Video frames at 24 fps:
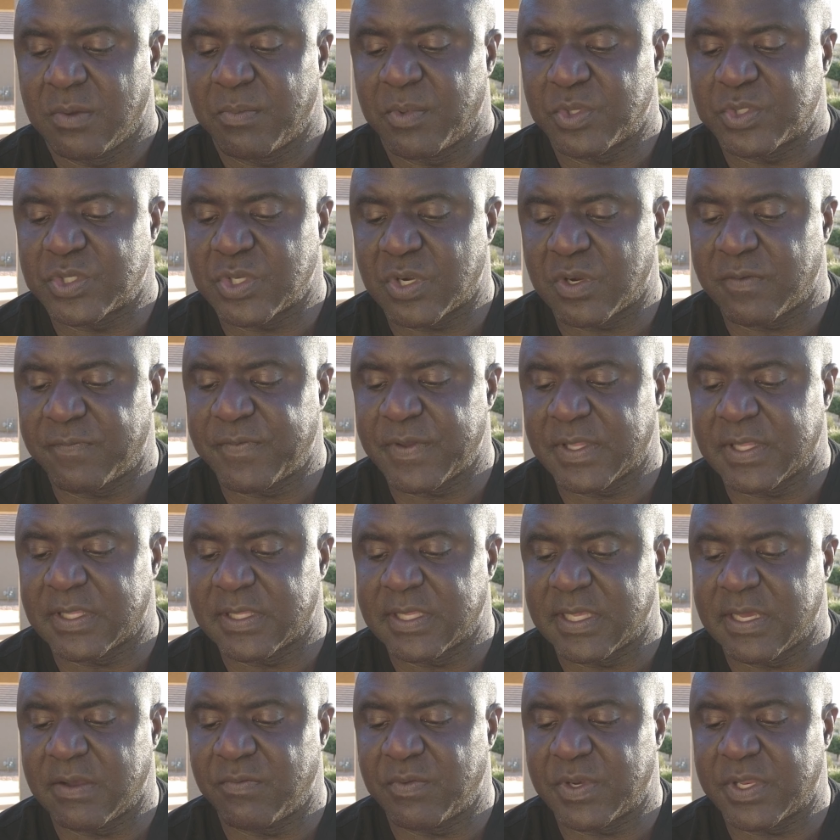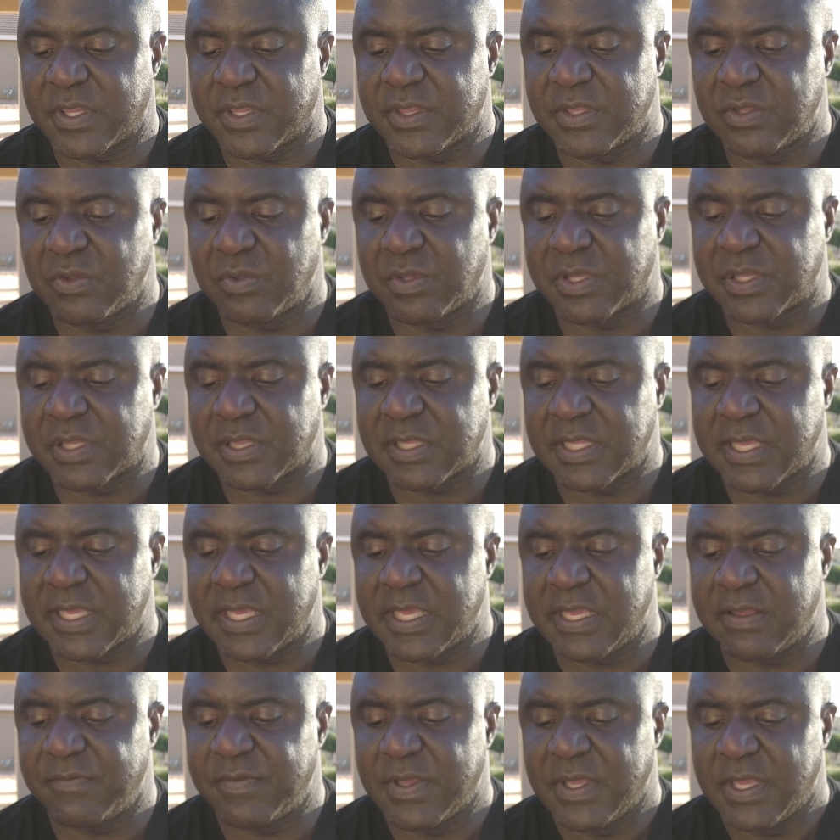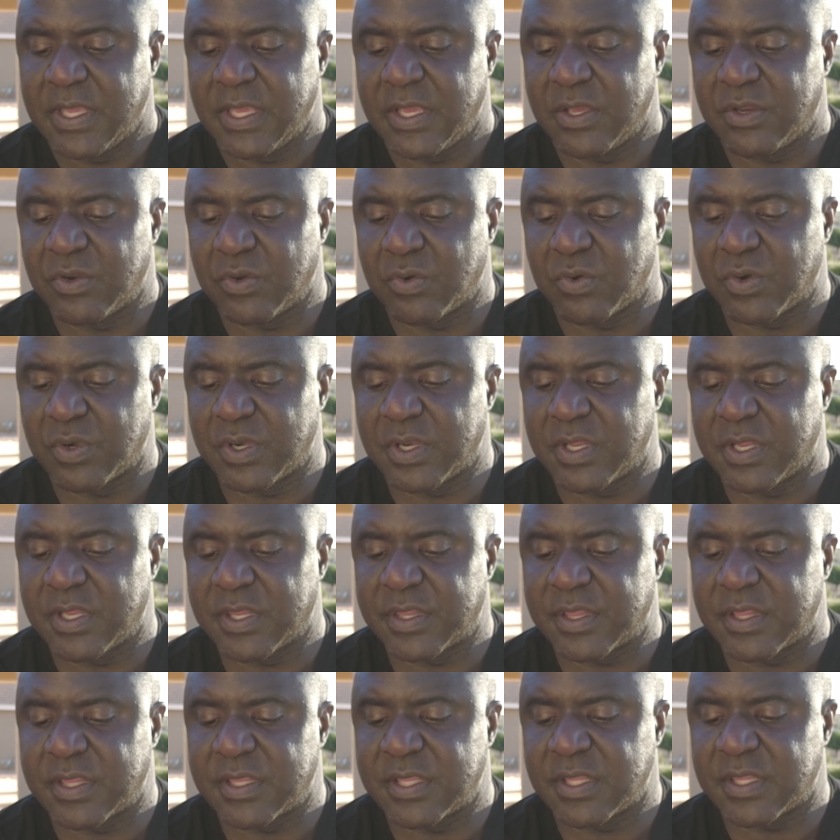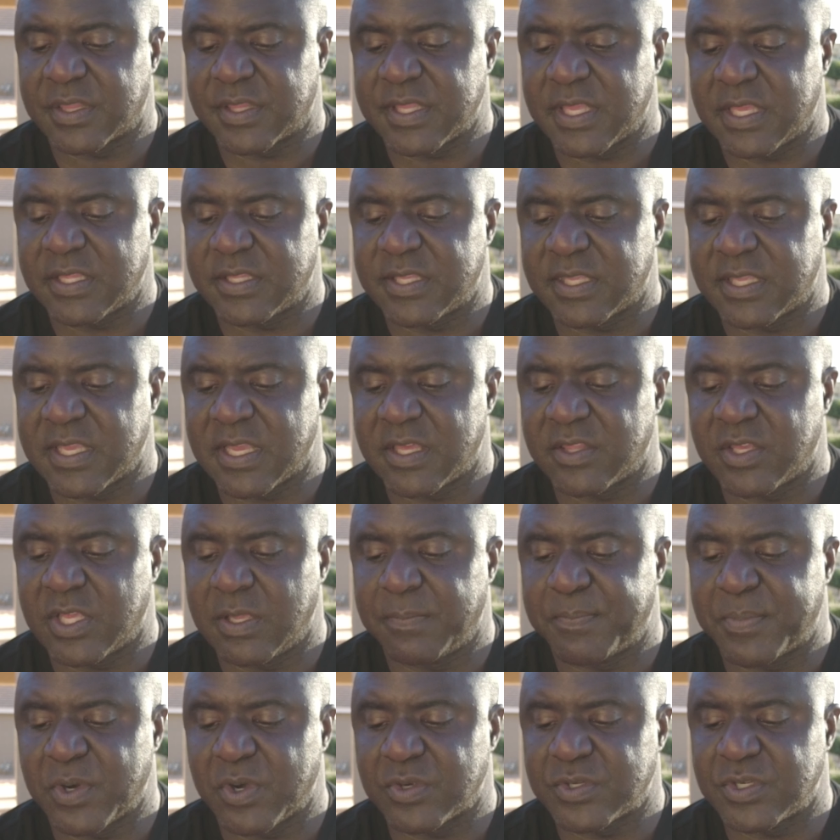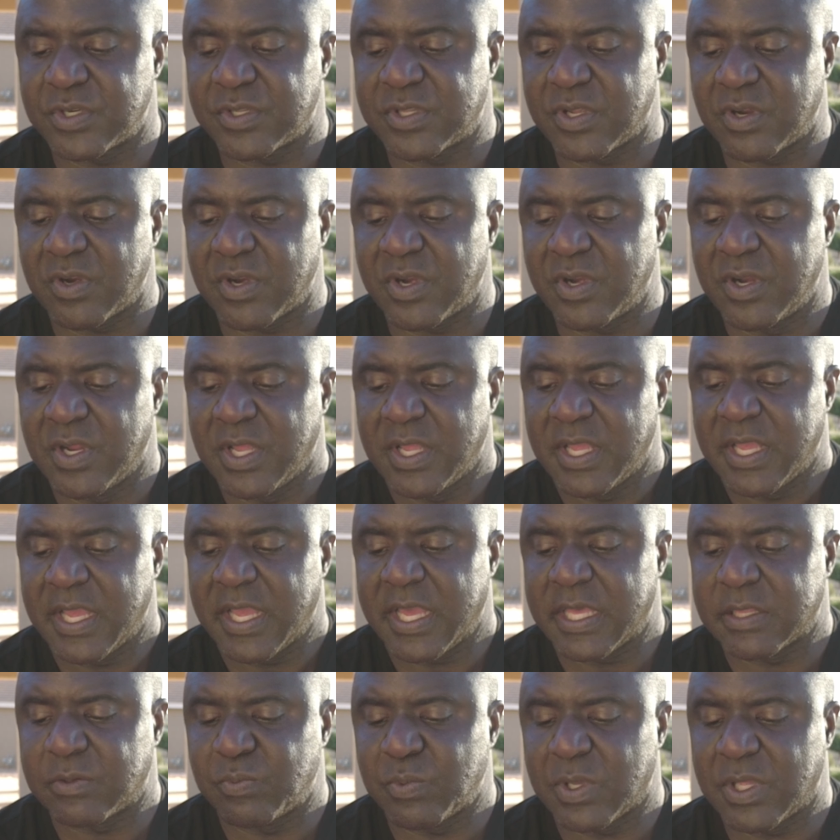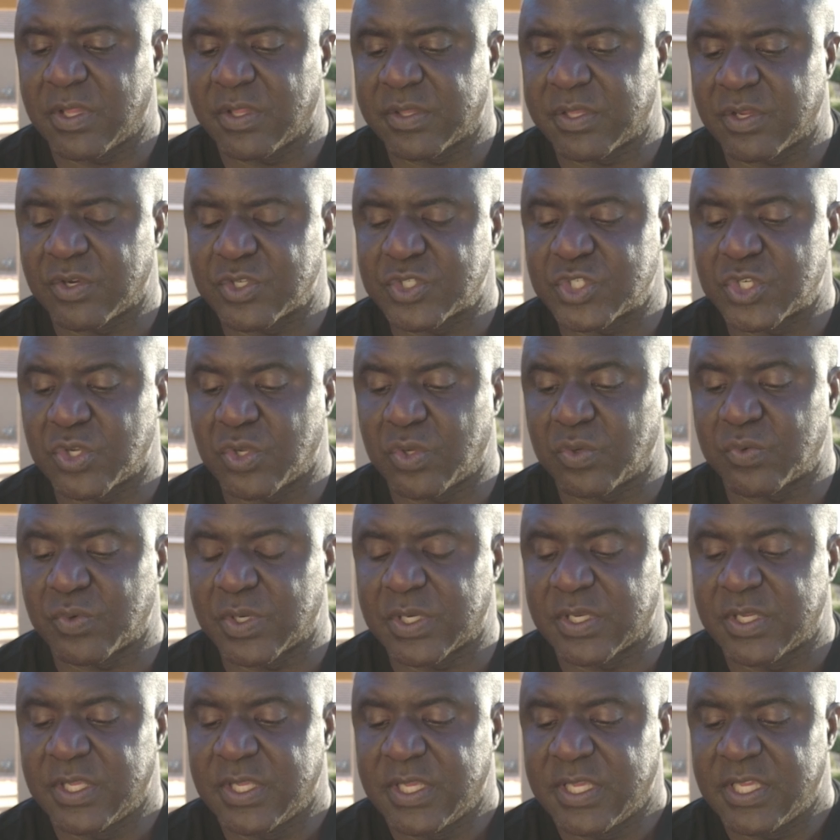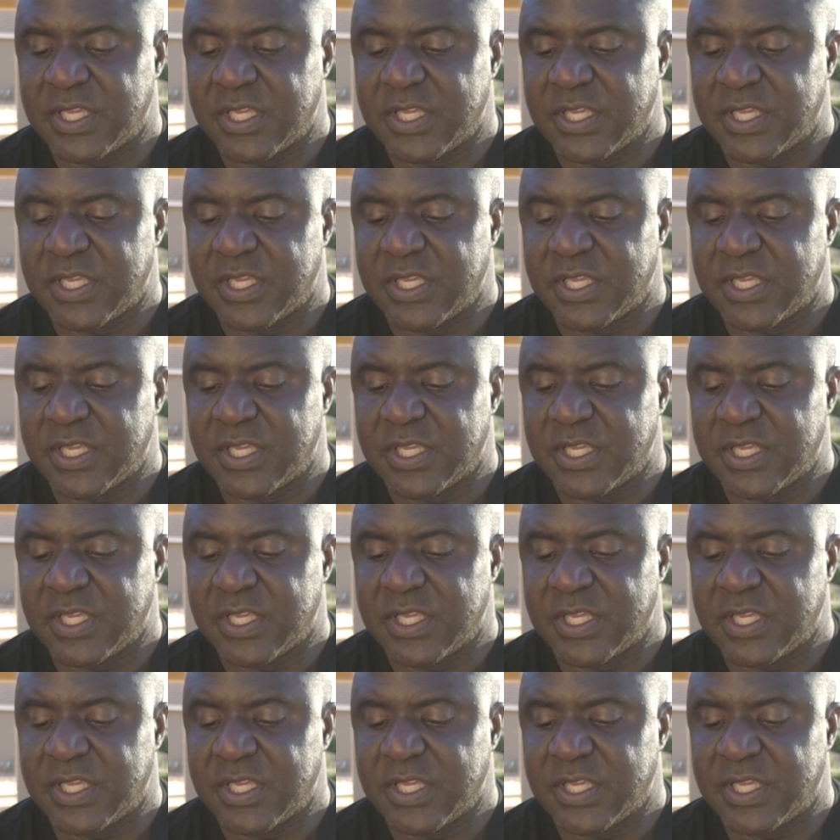Metoyer fell in love with his new slave and ordered us to stay together. He purchased her as well as her children.